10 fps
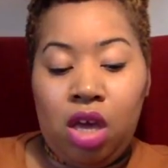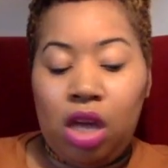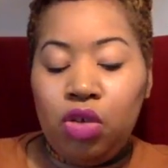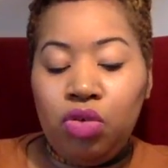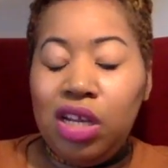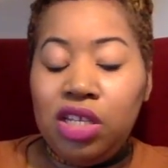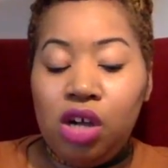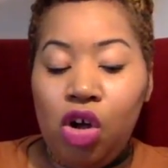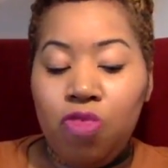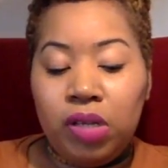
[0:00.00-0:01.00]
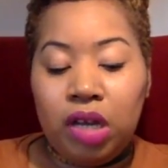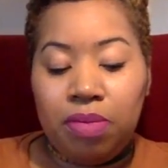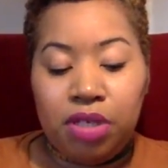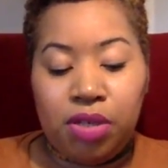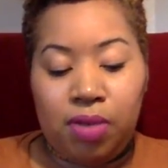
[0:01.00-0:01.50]
And you need to open
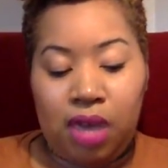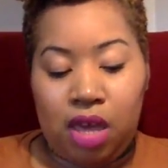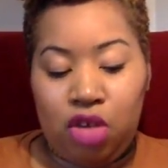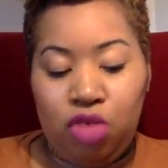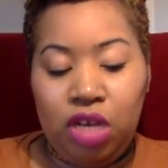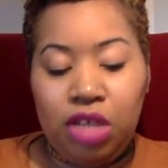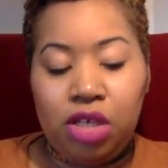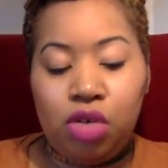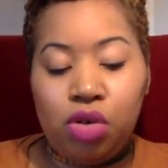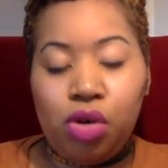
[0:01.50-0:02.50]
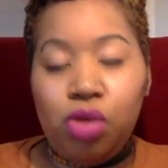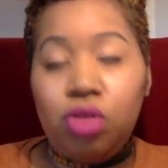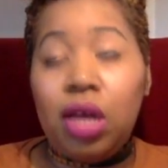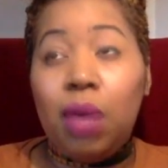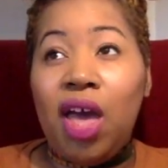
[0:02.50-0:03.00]
up to it. You need to know
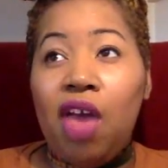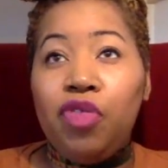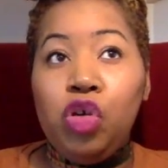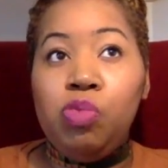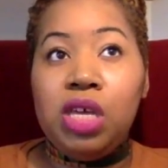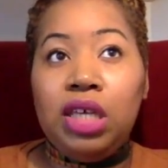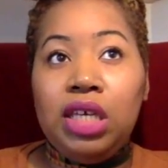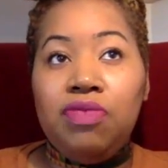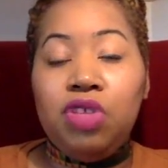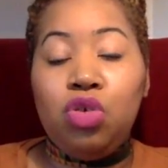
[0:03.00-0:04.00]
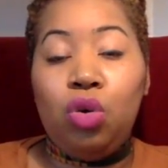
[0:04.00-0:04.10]
that whatever you're being given,